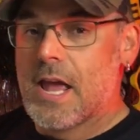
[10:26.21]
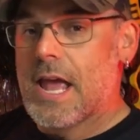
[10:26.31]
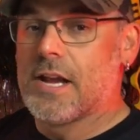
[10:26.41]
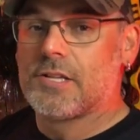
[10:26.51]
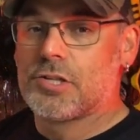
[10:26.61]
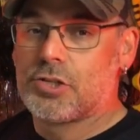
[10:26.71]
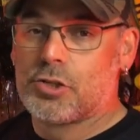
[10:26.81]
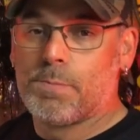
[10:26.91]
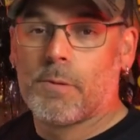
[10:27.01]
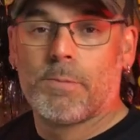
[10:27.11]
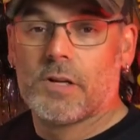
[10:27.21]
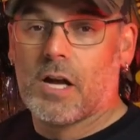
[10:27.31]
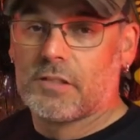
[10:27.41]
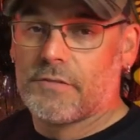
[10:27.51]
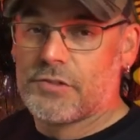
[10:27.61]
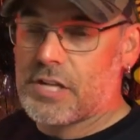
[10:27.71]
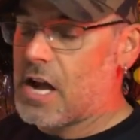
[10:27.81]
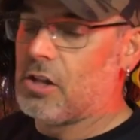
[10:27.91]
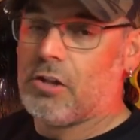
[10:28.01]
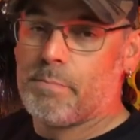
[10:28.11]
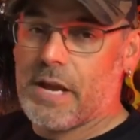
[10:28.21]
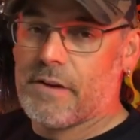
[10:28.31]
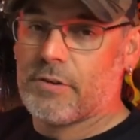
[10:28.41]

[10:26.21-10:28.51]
And it's a super productive style of bait for